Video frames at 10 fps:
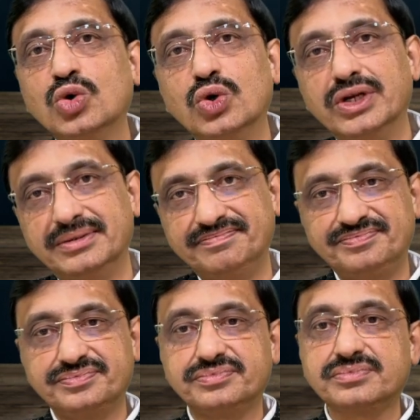code,
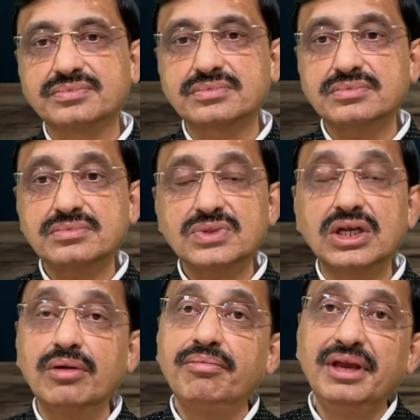
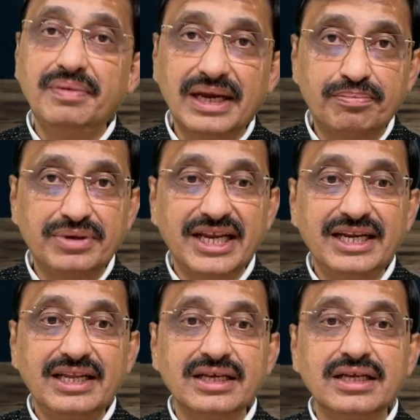may be
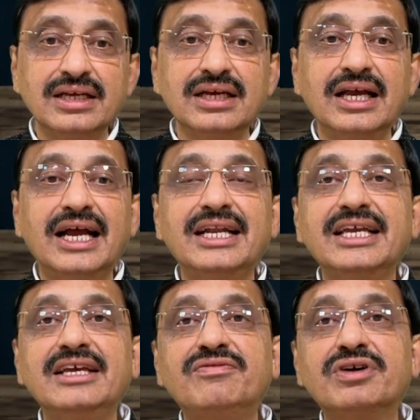obtained and
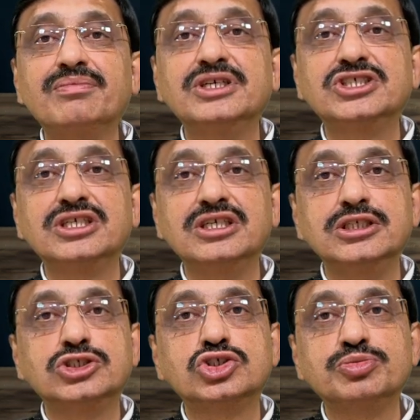information
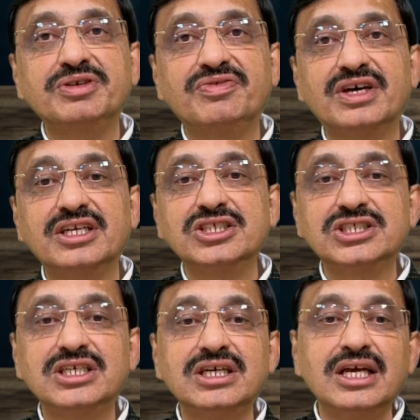is to be
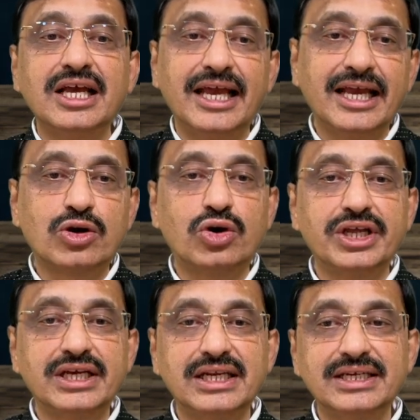furnished
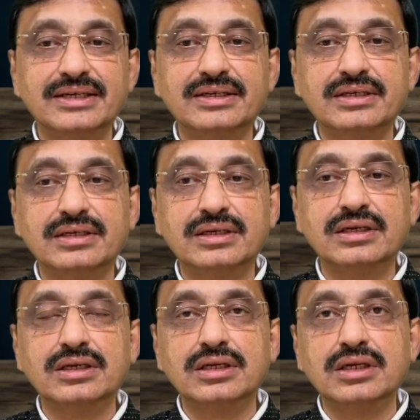accordingly.
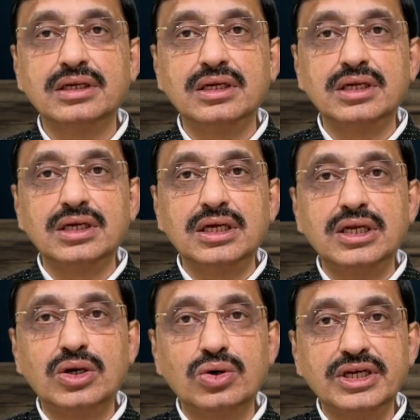
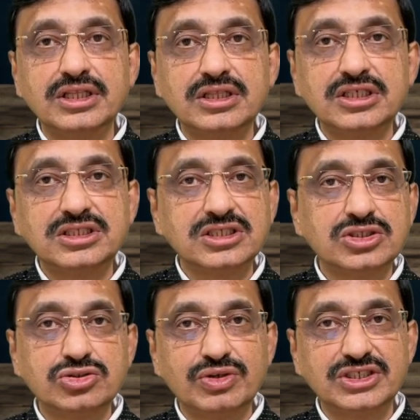Now, in these
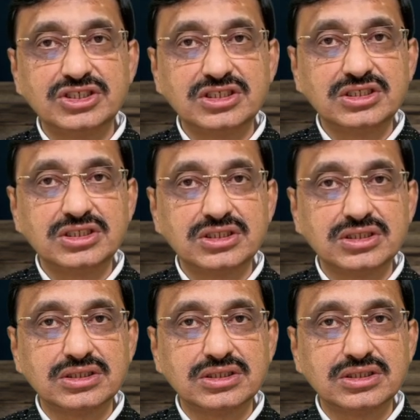situations,